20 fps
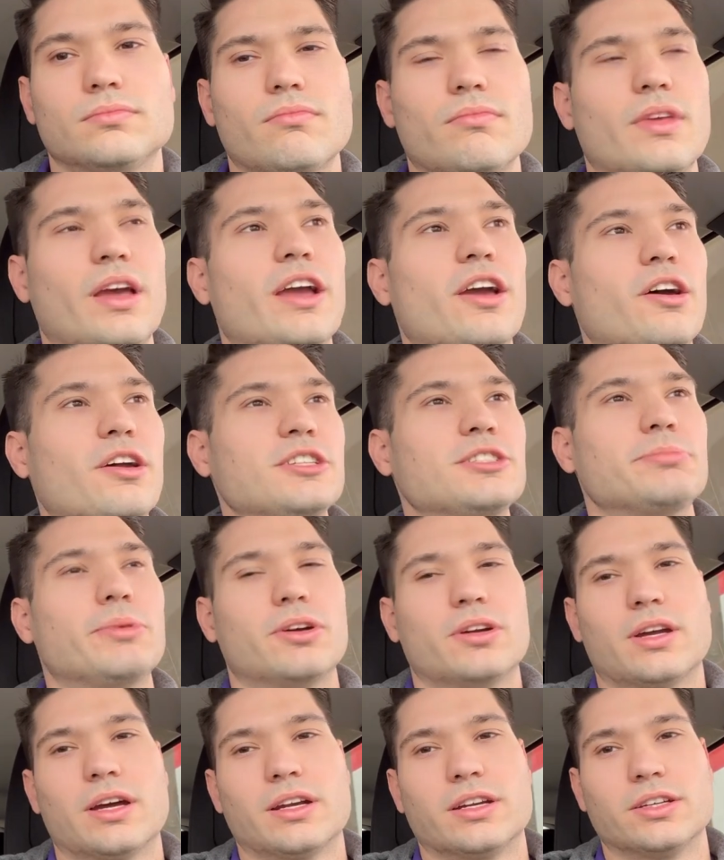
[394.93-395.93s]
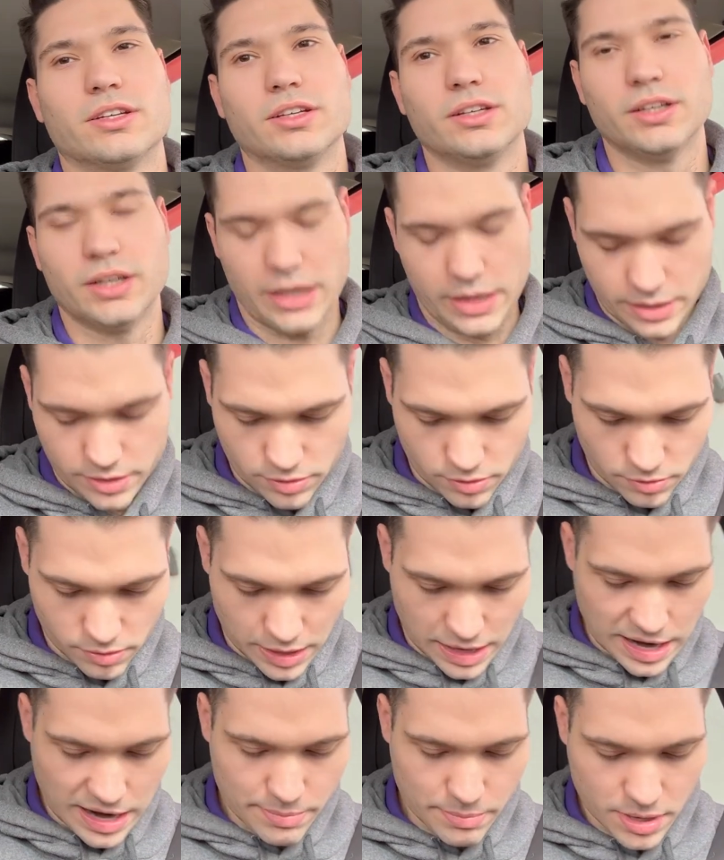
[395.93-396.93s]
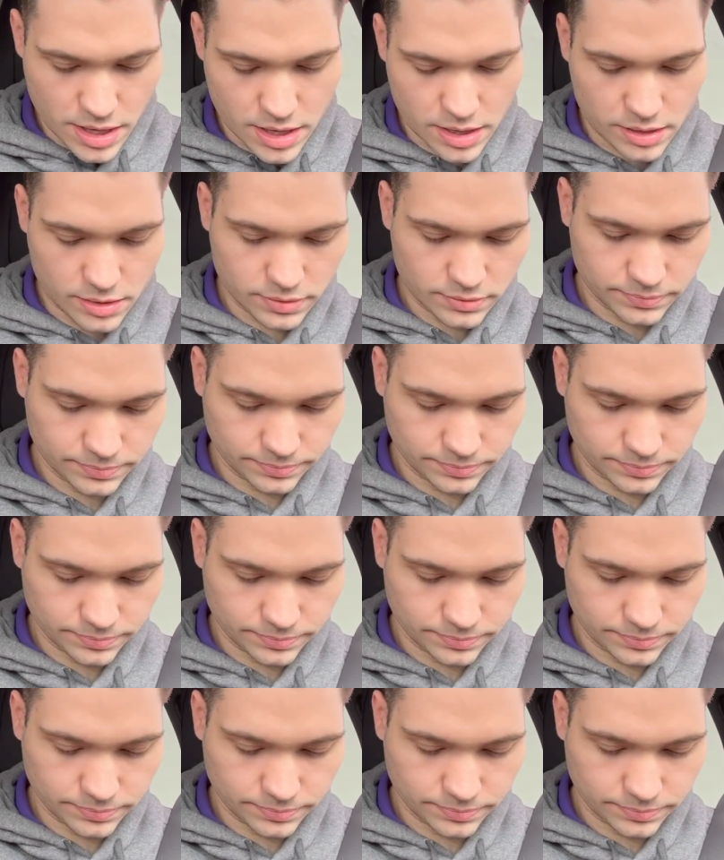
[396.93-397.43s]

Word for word: Hey, I smell kind of good. I ain't gonna lie, man.